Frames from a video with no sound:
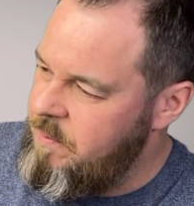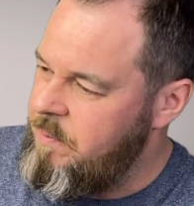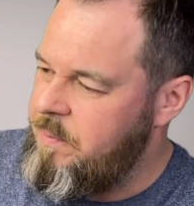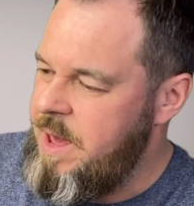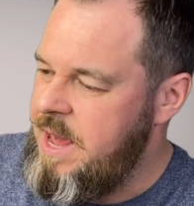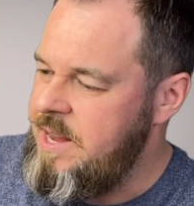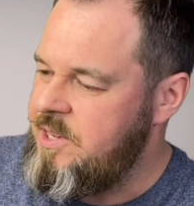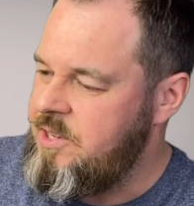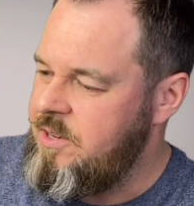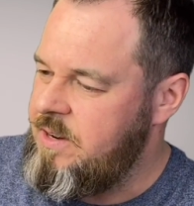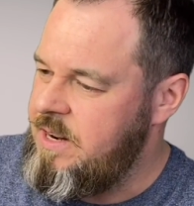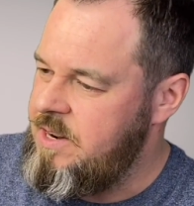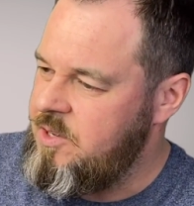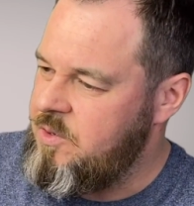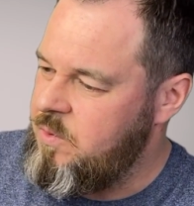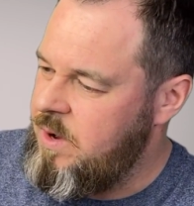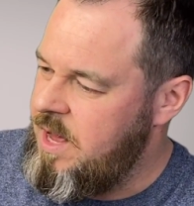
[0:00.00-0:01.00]
base on it
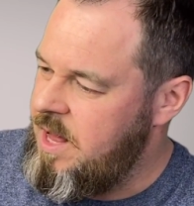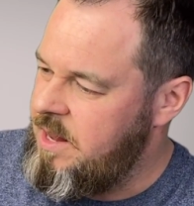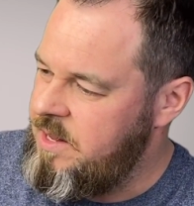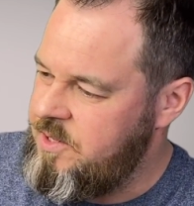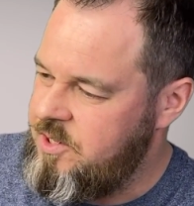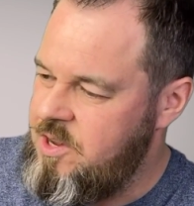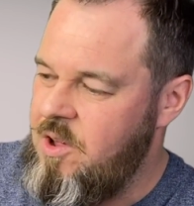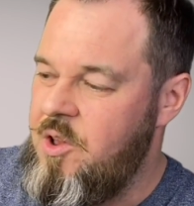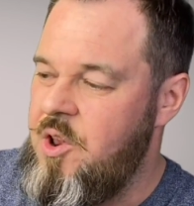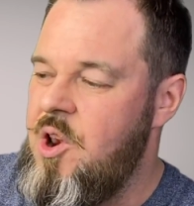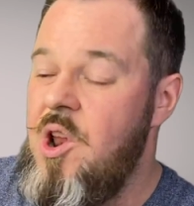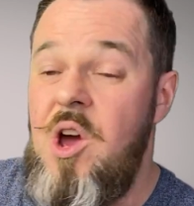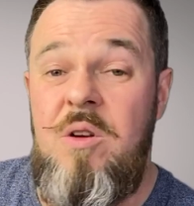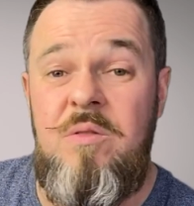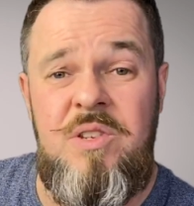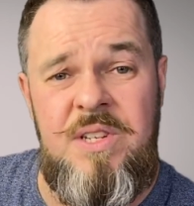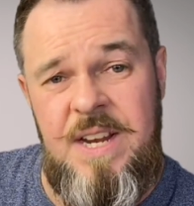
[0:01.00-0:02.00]
as well. It's got
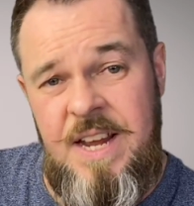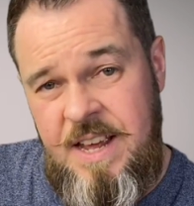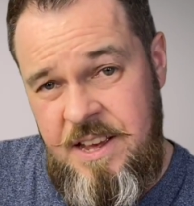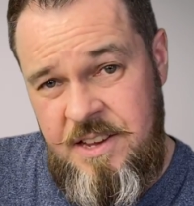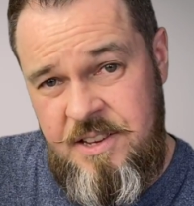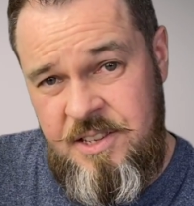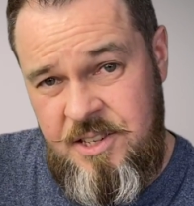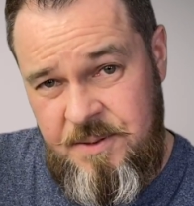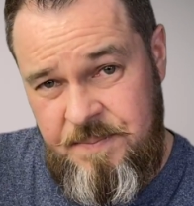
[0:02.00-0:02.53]
no stickers.